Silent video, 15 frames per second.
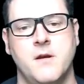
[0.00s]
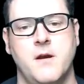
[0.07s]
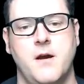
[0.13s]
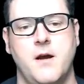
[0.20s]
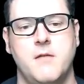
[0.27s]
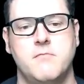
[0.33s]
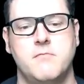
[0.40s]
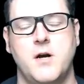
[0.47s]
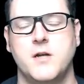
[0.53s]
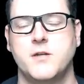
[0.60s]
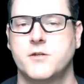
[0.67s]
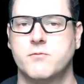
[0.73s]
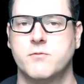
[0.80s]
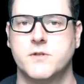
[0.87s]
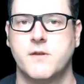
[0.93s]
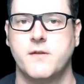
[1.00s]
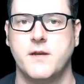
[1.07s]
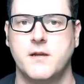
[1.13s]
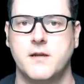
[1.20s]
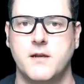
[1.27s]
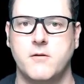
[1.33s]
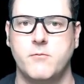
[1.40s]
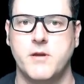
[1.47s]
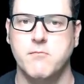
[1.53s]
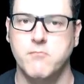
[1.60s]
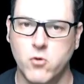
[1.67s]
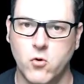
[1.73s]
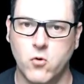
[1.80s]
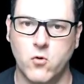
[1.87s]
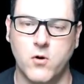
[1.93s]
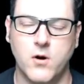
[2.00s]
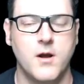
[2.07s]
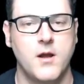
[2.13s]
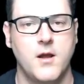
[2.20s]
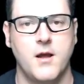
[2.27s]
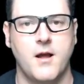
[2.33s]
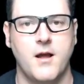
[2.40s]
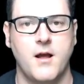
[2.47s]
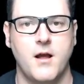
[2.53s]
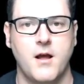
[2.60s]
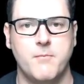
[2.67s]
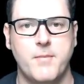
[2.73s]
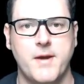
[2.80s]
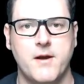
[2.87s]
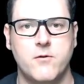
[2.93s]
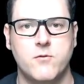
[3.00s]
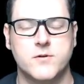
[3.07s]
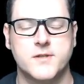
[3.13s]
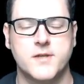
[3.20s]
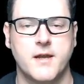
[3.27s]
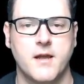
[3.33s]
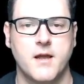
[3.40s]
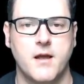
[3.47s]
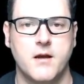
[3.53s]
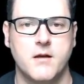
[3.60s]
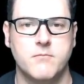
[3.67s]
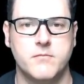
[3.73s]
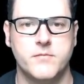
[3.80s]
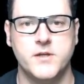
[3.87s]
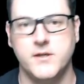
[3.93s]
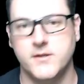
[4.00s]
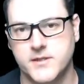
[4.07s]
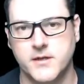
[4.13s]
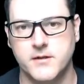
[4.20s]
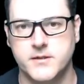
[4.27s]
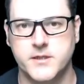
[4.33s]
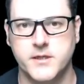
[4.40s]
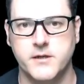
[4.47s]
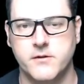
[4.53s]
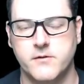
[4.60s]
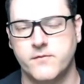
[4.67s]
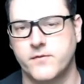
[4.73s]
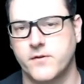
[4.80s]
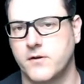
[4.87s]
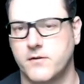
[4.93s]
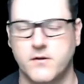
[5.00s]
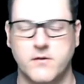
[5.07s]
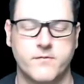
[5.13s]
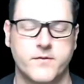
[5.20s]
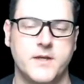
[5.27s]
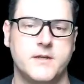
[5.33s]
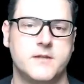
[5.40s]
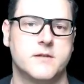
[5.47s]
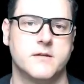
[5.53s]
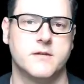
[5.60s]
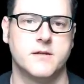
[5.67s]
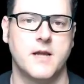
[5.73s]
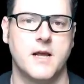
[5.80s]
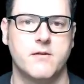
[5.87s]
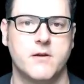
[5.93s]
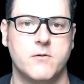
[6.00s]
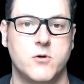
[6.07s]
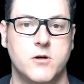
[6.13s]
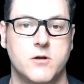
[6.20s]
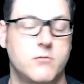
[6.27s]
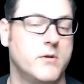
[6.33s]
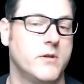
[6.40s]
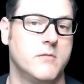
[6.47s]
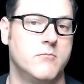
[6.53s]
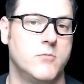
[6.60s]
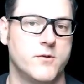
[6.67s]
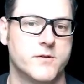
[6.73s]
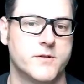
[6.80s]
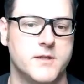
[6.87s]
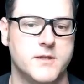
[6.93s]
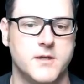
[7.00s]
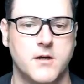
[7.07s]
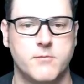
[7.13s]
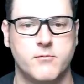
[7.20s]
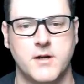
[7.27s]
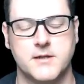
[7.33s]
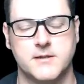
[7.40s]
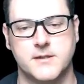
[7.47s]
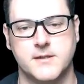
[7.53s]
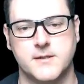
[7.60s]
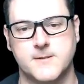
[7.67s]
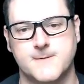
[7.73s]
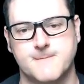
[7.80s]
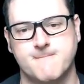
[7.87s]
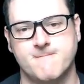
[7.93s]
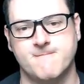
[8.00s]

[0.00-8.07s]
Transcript: I just want to think a little bit more about the utility of these and how they work within modern CTI practice.